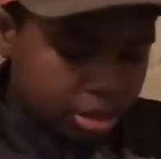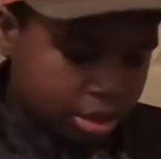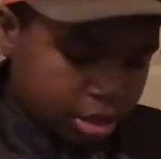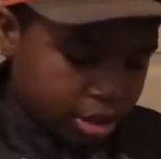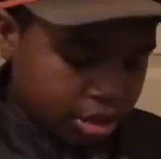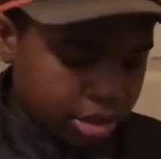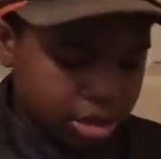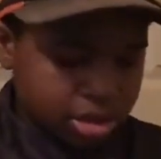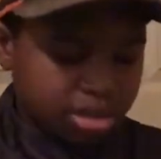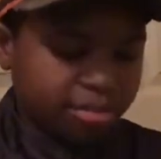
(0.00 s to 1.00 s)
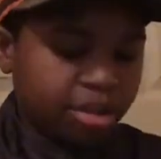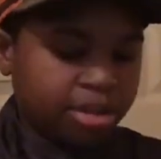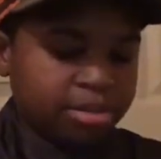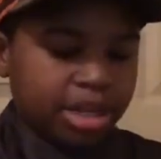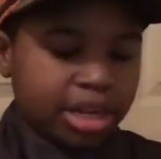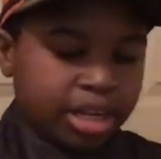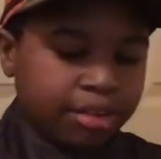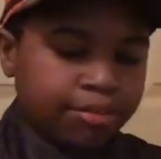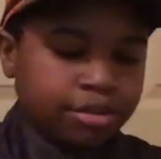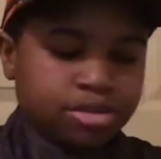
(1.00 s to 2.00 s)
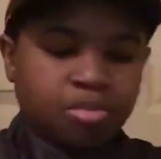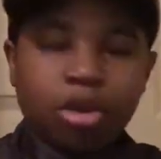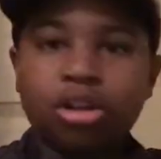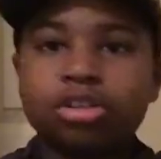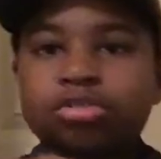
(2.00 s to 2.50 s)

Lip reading: are some grubs that I keep for smaller